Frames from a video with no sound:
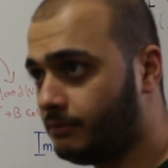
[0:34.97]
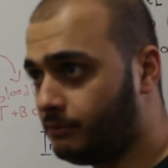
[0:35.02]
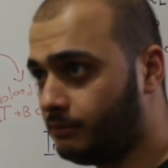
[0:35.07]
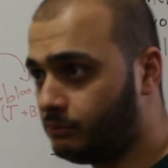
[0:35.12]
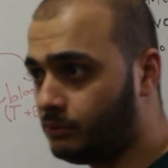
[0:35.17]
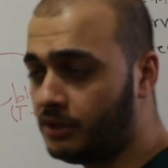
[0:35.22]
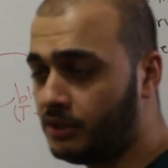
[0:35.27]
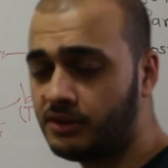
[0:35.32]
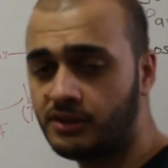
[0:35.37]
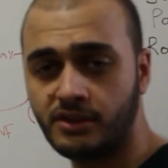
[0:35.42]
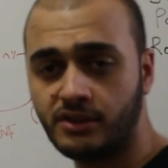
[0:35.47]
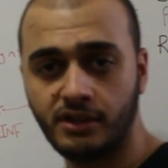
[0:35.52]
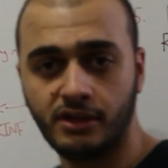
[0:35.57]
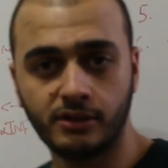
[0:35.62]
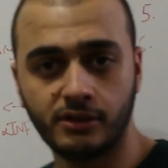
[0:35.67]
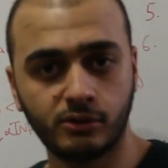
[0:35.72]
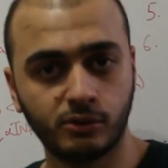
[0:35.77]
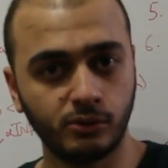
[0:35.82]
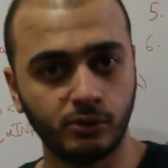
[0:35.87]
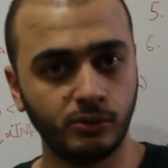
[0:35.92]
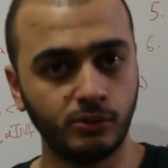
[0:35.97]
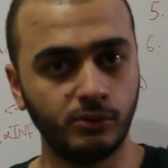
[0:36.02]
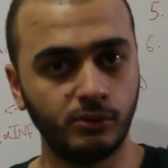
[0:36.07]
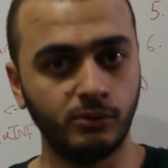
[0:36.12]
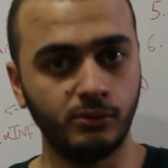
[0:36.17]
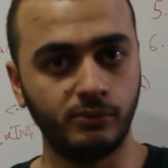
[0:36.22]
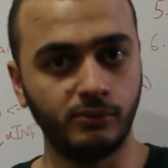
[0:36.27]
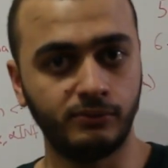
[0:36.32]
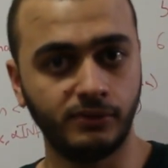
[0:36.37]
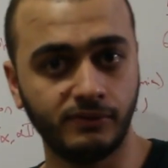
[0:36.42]
one third
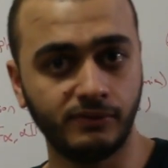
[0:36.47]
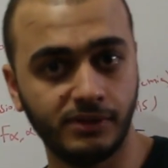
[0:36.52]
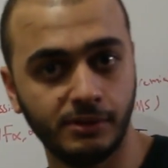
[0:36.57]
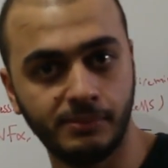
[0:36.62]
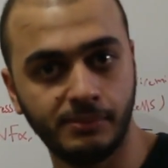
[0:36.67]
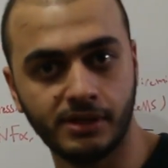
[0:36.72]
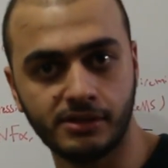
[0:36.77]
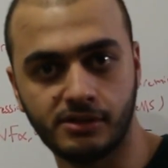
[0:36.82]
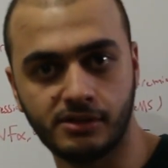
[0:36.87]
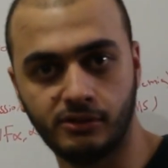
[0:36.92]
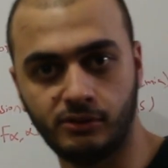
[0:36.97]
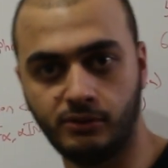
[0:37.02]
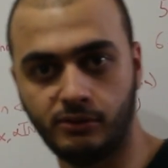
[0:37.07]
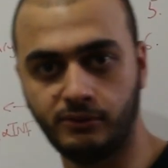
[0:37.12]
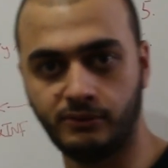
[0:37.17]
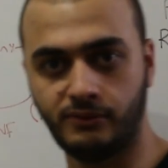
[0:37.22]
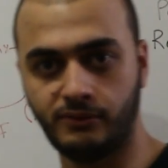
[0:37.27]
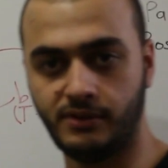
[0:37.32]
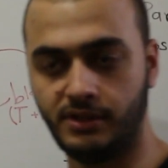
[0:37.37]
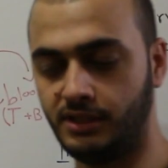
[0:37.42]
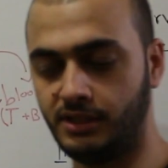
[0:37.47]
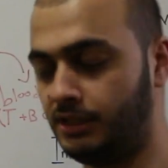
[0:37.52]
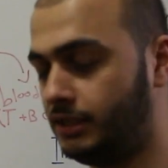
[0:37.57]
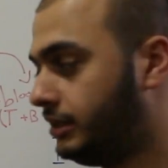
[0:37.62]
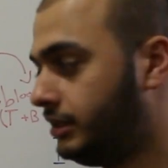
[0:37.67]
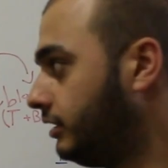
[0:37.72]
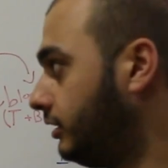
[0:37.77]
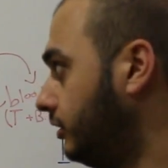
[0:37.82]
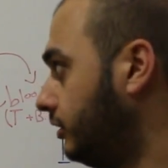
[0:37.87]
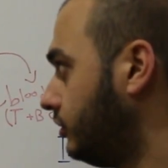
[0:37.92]
to 50% of
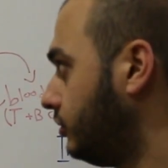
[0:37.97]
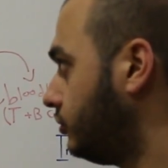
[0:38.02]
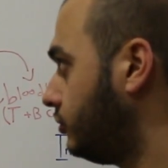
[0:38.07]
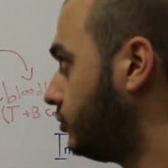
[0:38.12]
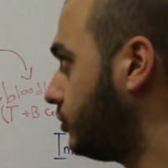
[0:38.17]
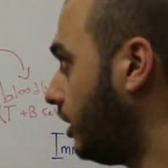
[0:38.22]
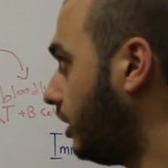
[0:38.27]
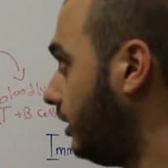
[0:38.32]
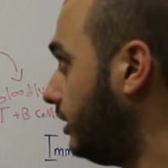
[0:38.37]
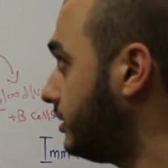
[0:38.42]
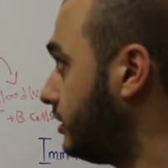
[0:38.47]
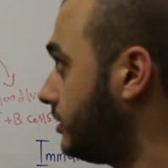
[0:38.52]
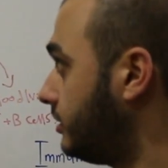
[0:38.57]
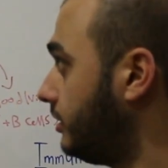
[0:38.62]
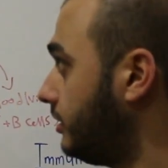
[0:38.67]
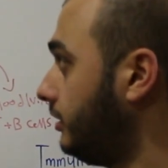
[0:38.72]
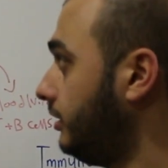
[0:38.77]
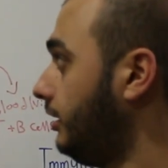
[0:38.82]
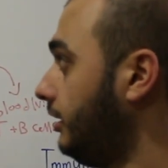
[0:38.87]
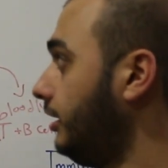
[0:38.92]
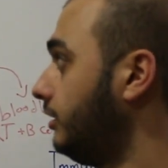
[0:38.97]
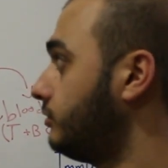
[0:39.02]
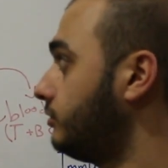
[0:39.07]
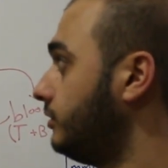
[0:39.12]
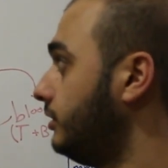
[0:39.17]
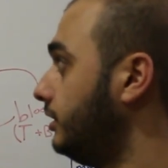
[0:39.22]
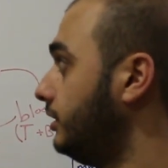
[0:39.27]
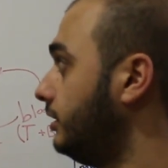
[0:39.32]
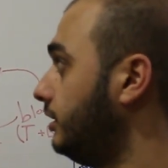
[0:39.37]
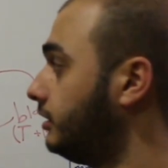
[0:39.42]
the childs
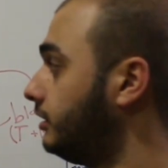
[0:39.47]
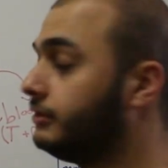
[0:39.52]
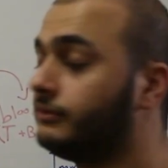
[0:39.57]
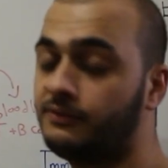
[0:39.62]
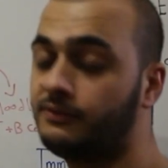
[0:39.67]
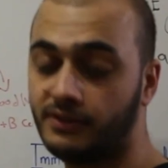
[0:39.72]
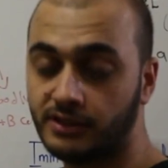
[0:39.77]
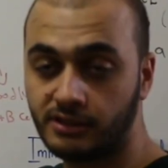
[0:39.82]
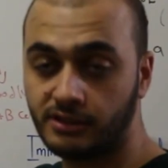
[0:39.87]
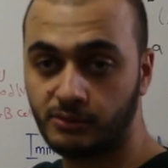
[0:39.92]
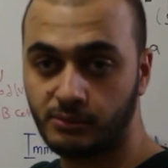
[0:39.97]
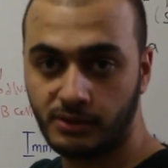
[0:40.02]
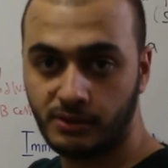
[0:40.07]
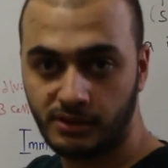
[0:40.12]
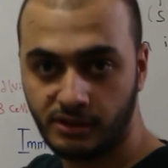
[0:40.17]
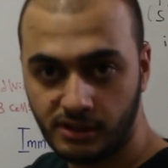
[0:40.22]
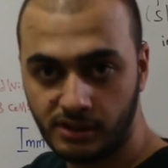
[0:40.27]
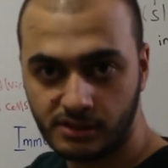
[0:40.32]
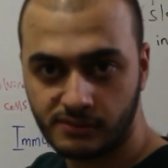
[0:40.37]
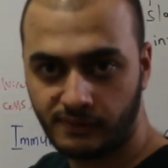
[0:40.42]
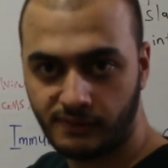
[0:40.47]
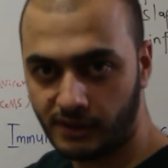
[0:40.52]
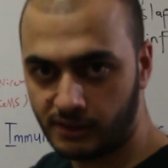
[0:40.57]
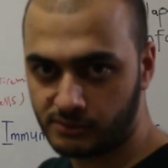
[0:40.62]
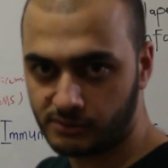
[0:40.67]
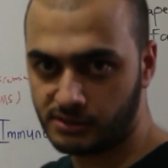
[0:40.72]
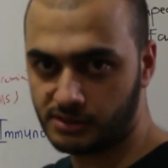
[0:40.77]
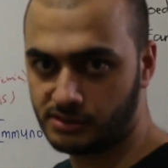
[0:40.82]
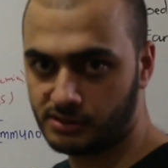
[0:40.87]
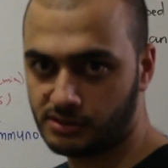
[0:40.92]
actually get infected with these
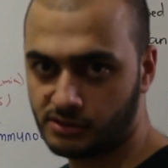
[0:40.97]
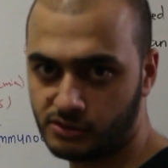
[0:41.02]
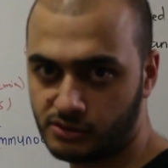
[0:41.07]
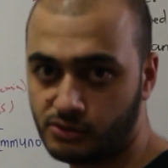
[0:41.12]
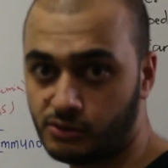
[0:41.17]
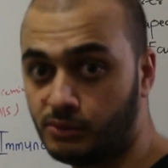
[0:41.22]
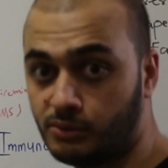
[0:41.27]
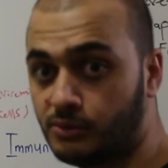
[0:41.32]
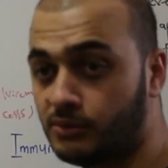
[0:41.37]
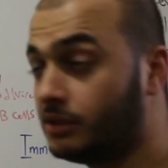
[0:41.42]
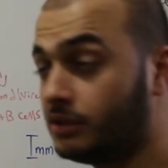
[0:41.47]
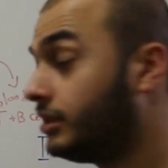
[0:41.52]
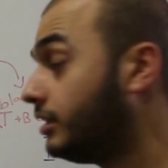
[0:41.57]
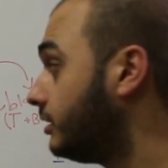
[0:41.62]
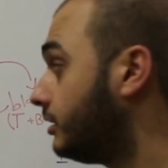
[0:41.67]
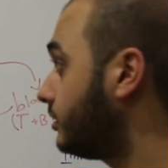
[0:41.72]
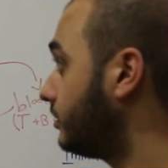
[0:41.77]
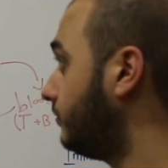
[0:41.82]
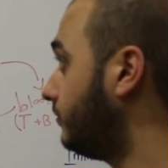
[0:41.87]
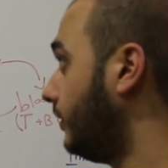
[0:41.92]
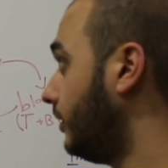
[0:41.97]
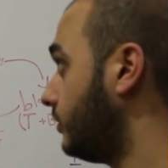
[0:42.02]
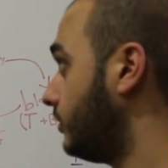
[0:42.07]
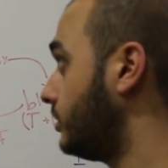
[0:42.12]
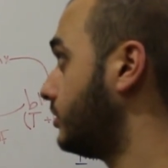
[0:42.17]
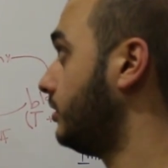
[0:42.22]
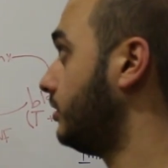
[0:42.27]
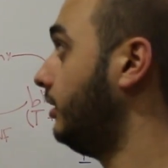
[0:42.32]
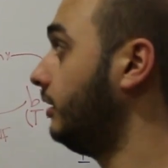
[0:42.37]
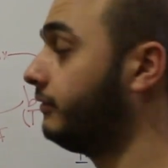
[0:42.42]
viruses. So these
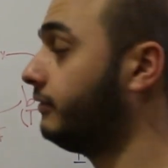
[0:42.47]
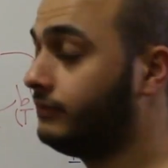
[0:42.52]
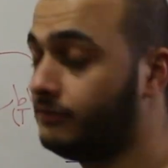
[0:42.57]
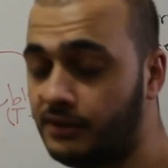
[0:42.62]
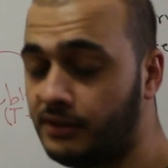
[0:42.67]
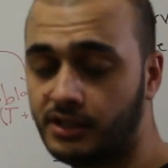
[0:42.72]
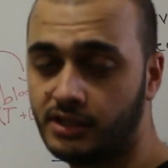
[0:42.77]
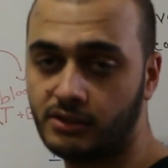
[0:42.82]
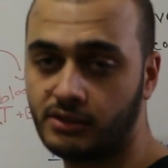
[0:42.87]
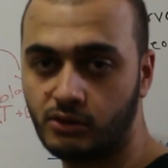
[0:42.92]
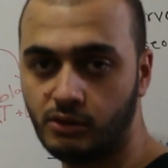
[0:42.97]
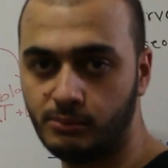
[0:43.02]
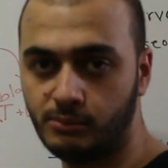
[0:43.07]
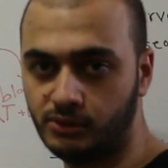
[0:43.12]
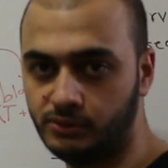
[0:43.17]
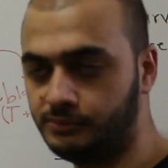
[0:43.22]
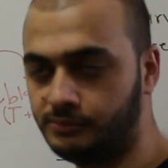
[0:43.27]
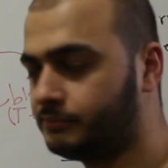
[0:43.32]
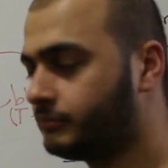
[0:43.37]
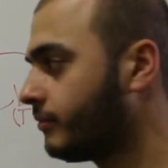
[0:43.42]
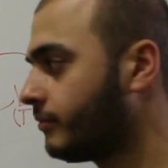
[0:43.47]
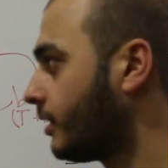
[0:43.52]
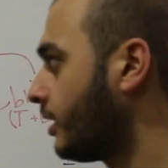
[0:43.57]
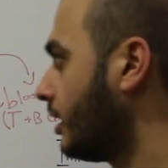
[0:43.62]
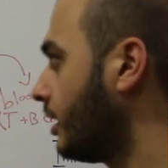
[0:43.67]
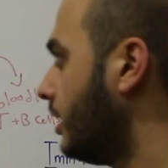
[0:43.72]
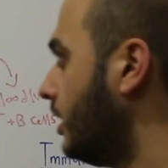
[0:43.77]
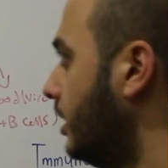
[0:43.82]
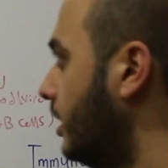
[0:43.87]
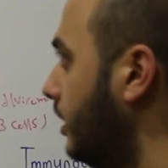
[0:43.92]
viruses are very common.
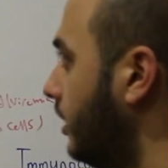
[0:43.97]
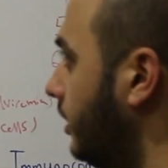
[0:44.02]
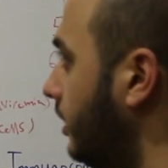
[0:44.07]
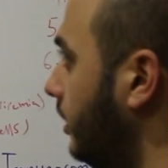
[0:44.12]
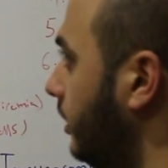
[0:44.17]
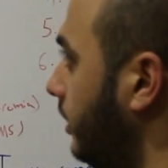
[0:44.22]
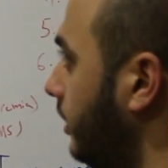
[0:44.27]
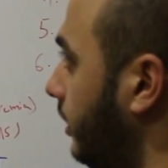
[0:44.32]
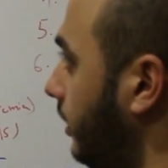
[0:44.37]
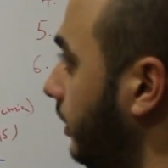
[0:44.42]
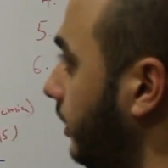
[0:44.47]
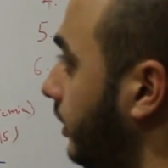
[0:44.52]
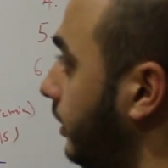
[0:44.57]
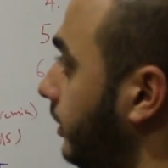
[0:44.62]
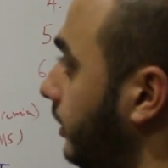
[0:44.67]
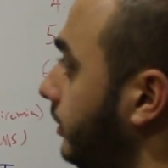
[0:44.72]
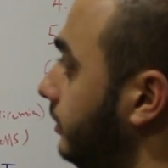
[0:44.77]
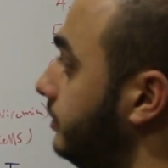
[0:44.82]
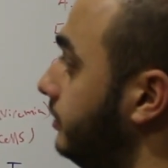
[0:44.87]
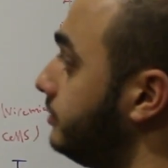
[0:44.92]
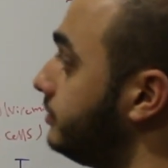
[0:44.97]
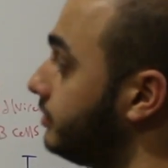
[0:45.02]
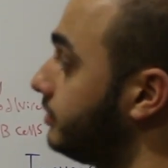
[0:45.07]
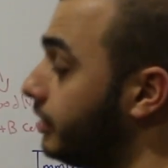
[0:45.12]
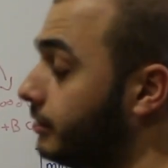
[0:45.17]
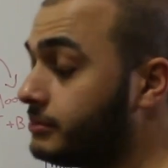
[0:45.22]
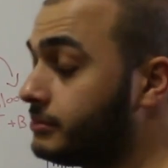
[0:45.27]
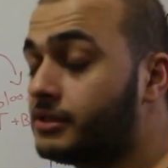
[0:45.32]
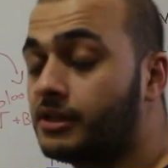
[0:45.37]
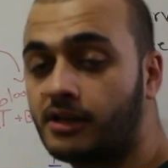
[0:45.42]
And in
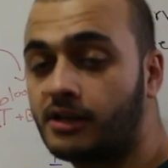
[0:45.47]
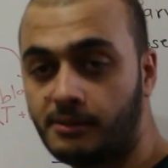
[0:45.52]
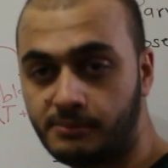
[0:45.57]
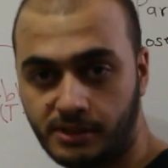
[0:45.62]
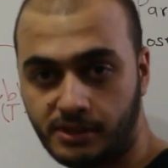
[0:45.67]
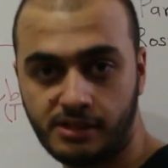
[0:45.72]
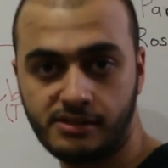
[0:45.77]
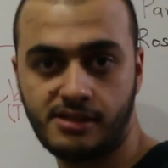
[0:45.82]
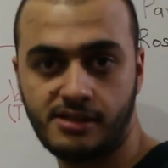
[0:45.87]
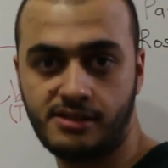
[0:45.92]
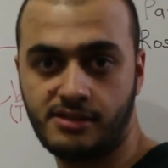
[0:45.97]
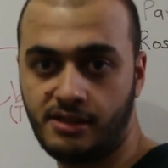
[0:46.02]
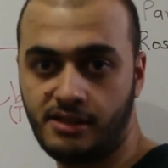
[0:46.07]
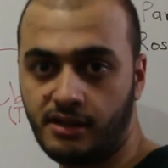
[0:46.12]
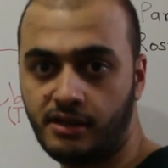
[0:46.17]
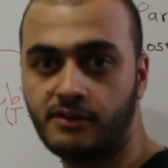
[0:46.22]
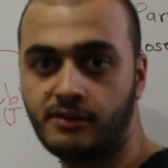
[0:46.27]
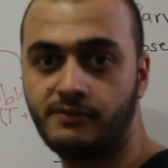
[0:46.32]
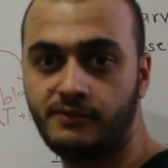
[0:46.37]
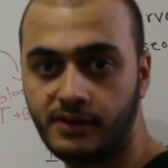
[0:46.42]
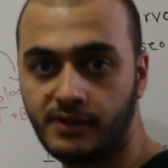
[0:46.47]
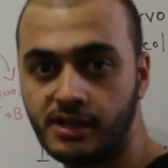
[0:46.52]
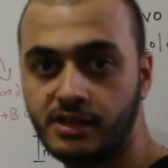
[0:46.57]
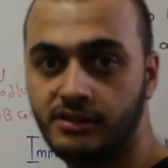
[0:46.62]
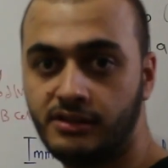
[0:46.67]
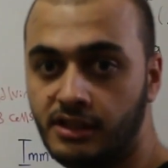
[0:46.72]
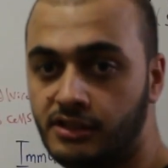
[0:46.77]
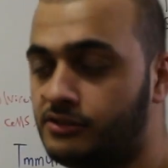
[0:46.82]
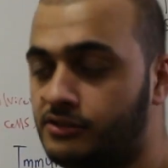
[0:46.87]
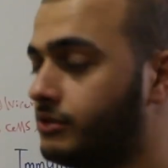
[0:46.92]
some circumstances they are
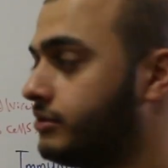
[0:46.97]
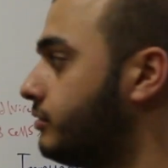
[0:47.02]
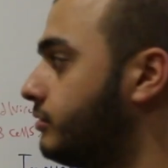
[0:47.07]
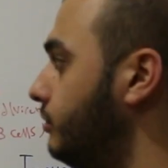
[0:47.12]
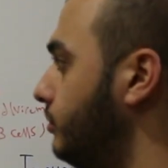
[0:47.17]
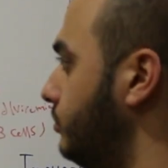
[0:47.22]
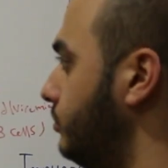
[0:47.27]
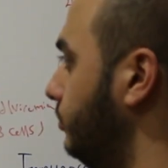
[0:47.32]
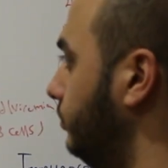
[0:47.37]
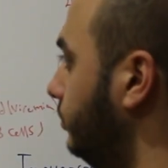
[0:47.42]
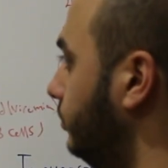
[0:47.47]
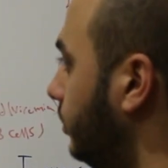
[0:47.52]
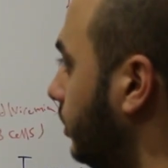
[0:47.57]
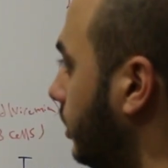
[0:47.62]
very dangerous also.